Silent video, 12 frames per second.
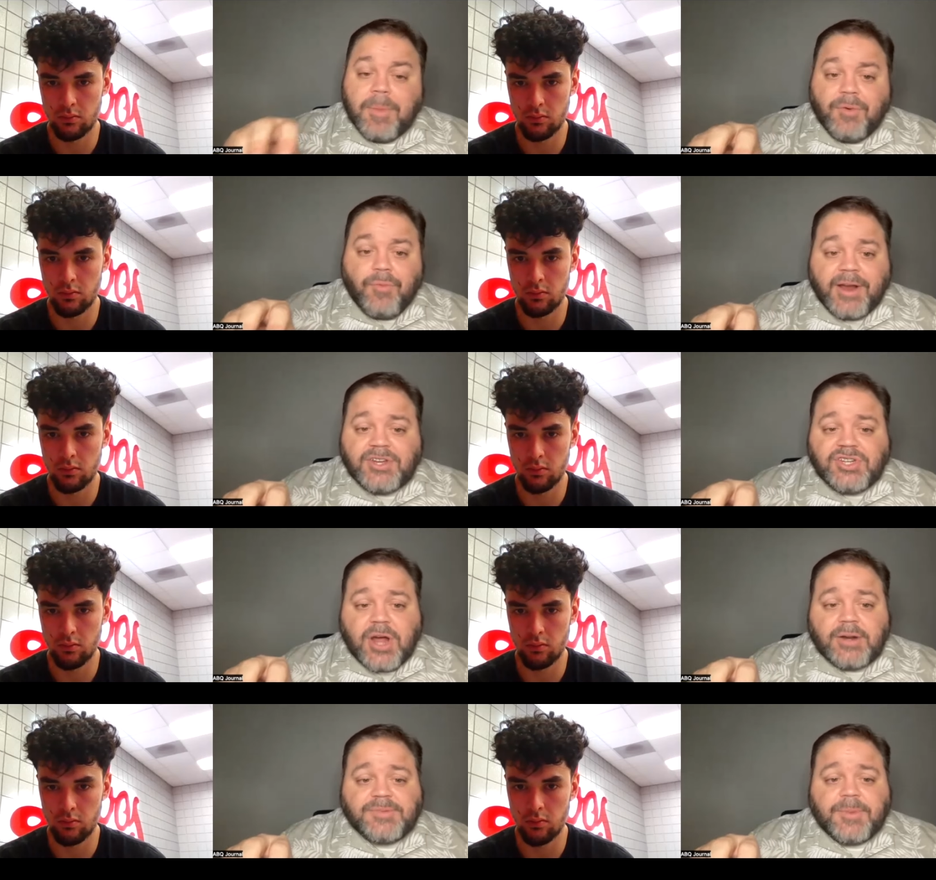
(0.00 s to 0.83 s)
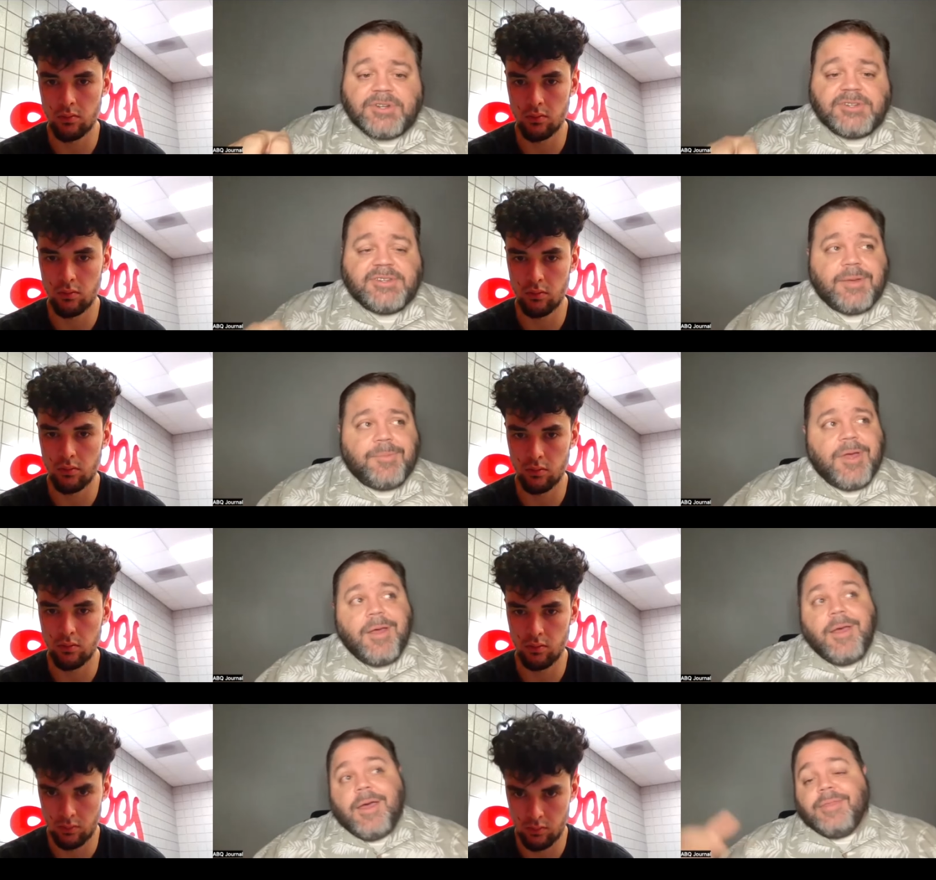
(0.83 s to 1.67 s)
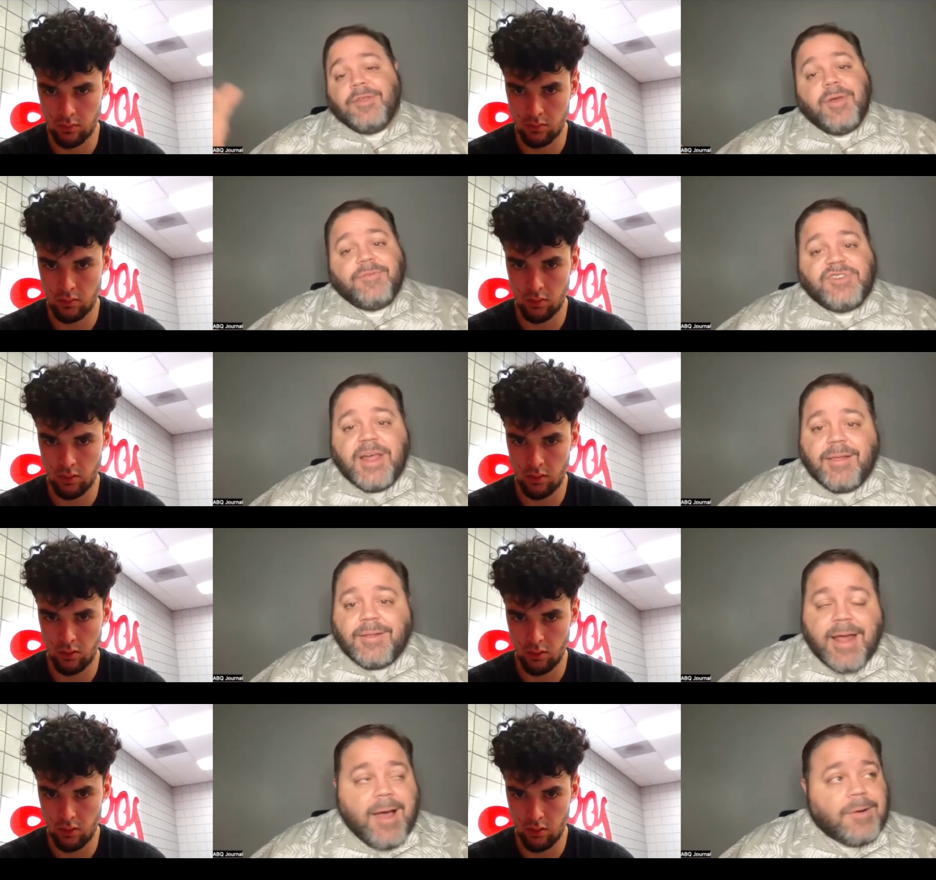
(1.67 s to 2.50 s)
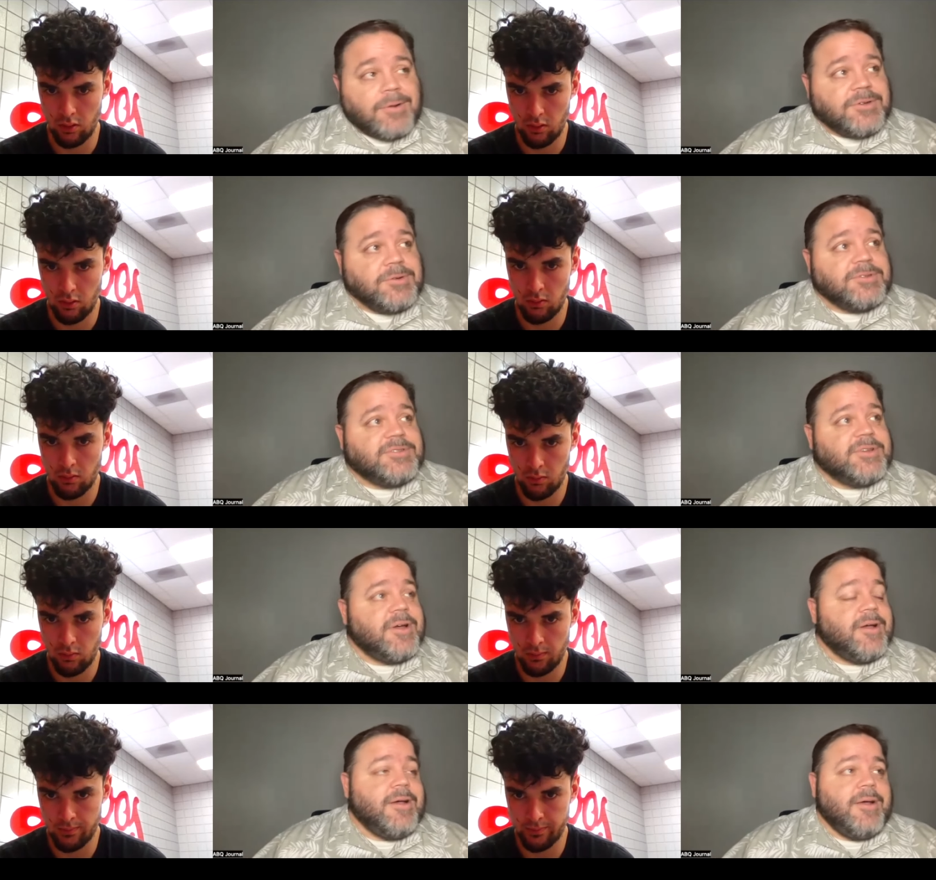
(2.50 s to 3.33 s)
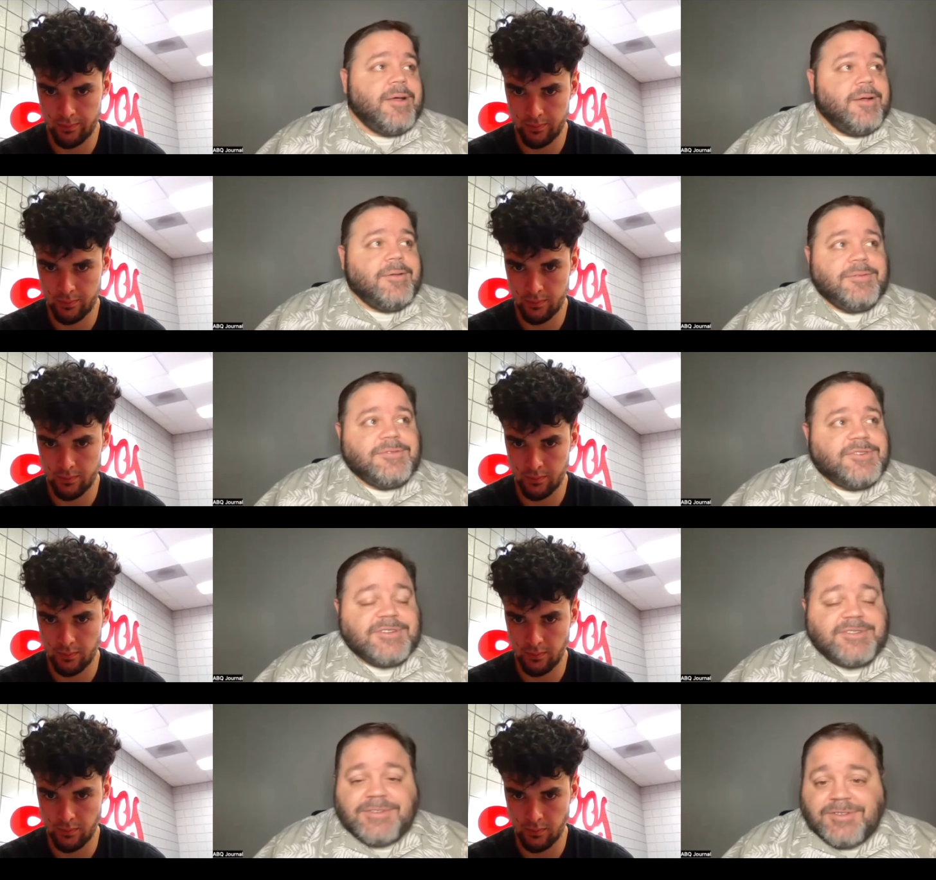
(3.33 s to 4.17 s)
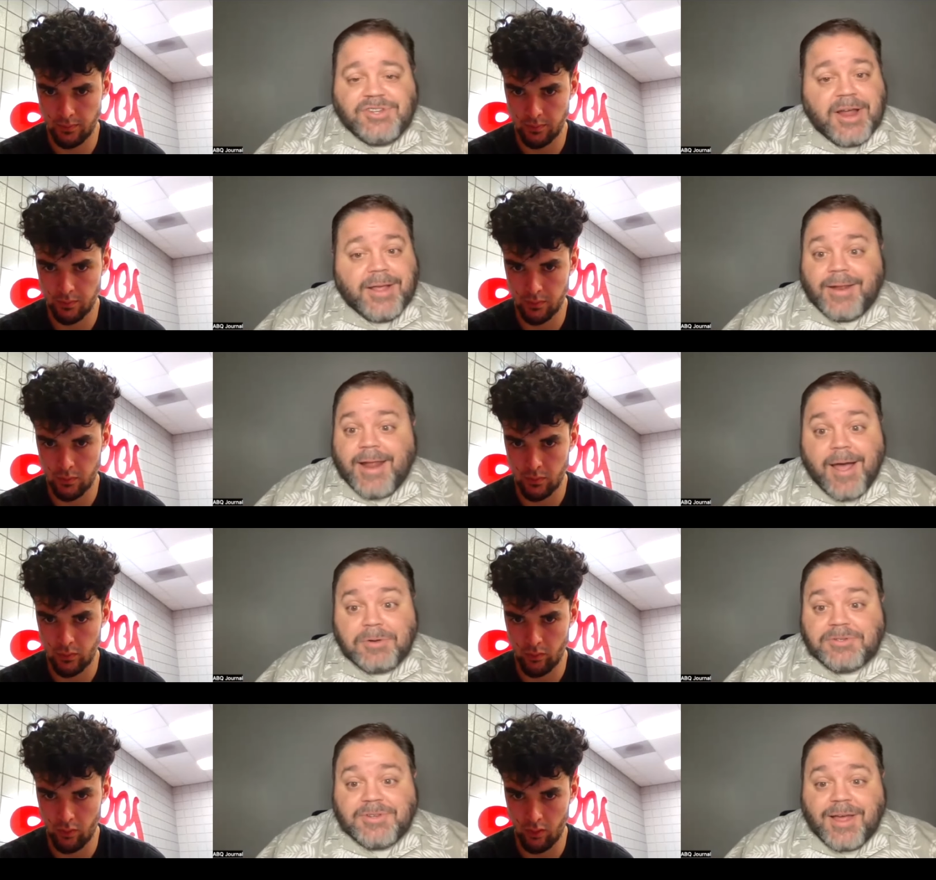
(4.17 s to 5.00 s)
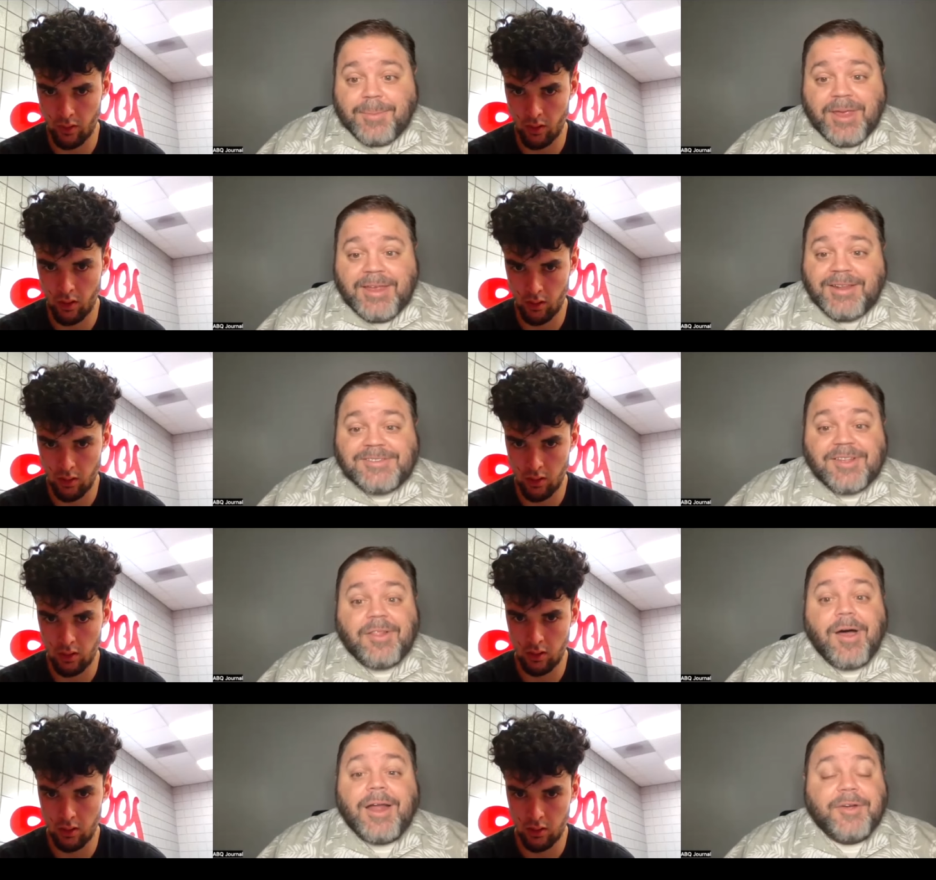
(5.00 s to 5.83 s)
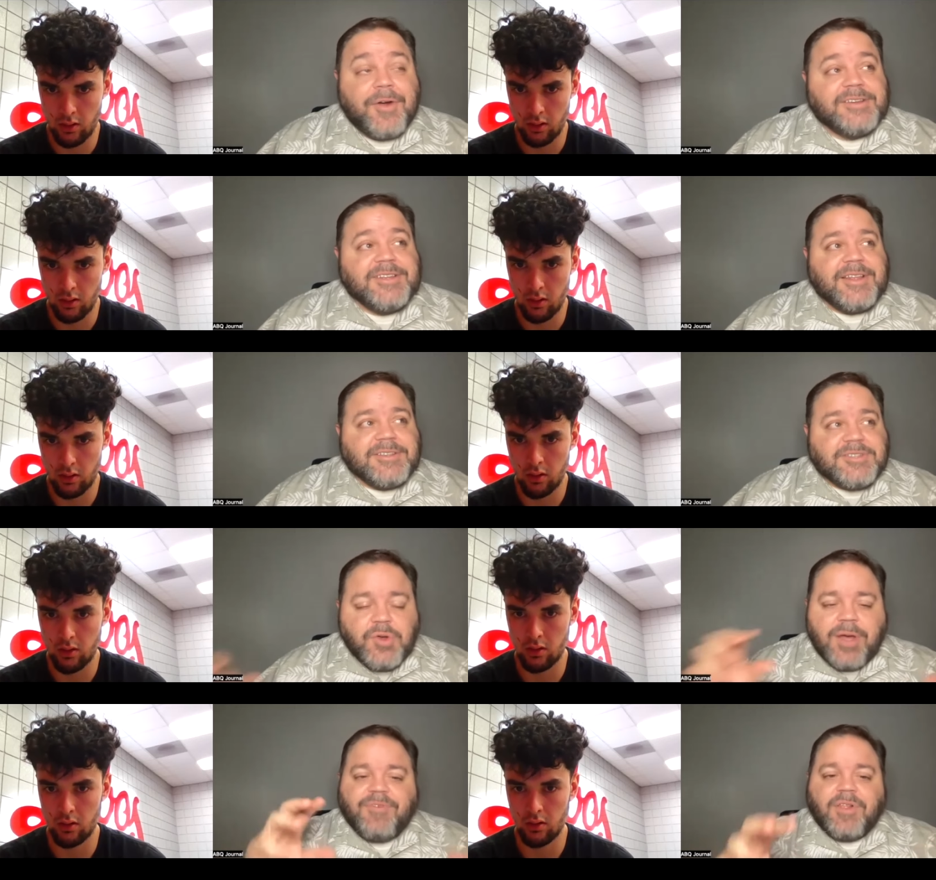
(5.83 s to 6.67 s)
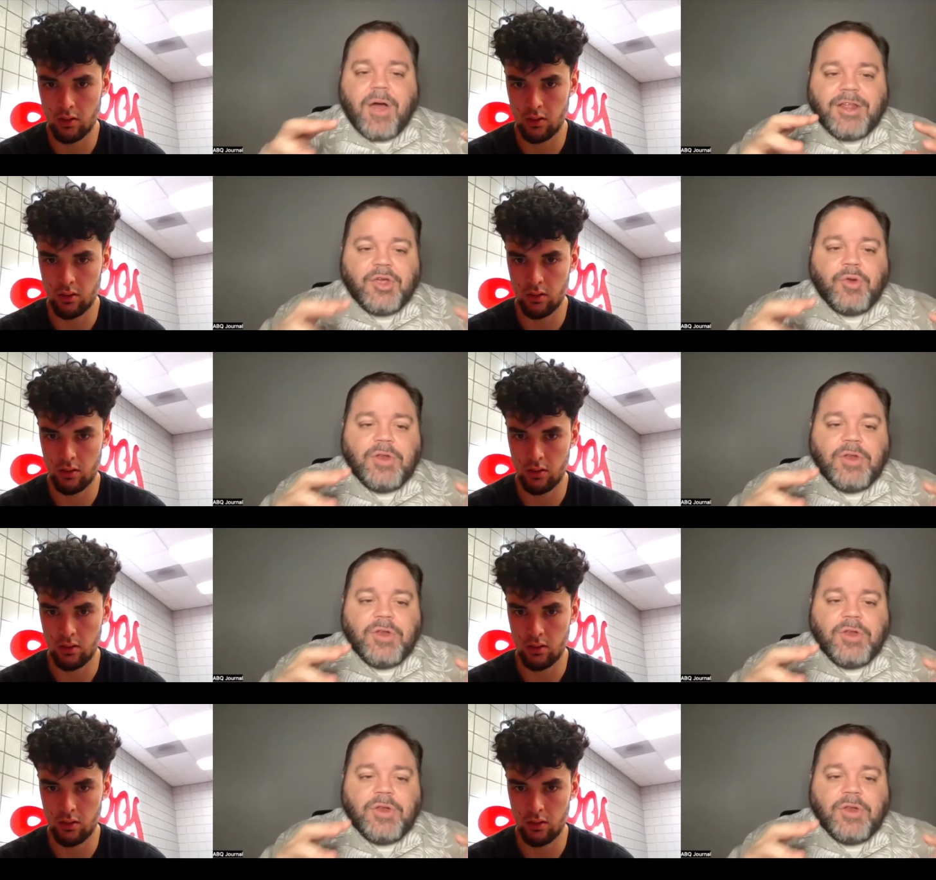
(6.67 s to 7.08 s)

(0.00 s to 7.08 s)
Speaker 1: mid range shot as much as him. And then you have Jalen House, who's just Jalen House. I mean, he does a lot of crazy things. So you have a lot of